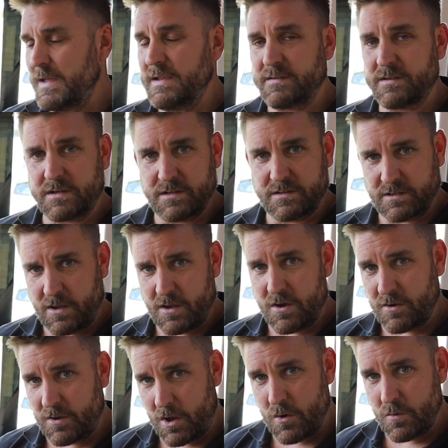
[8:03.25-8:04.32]
It's a
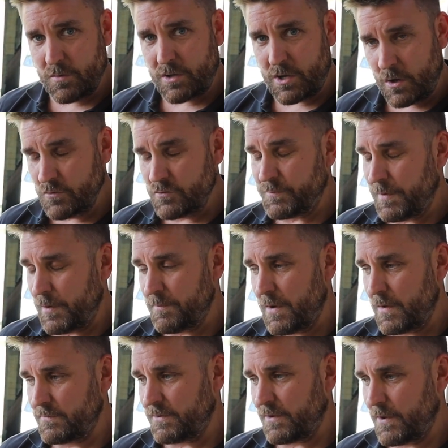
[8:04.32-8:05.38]
Carthago coach-built
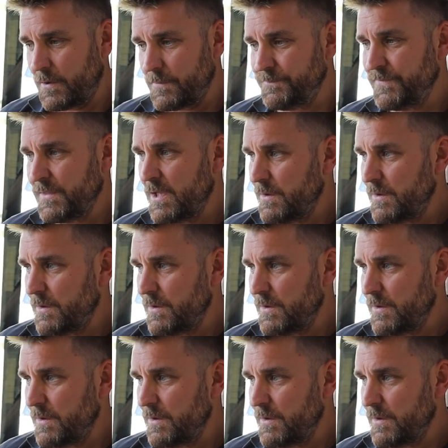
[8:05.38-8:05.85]
motorhome.